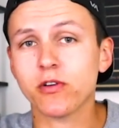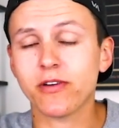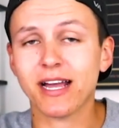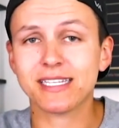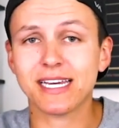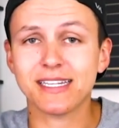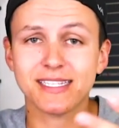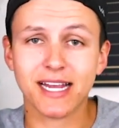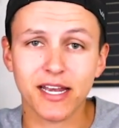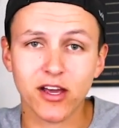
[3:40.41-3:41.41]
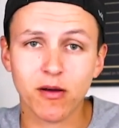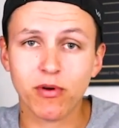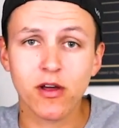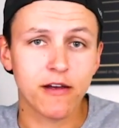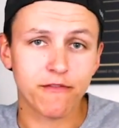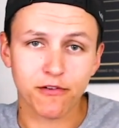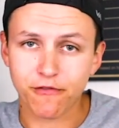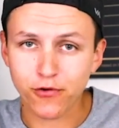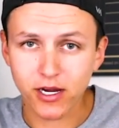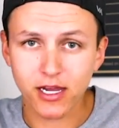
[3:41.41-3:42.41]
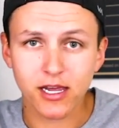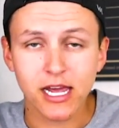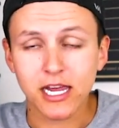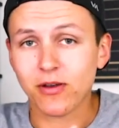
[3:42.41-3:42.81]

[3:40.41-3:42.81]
You guys can sign up for free.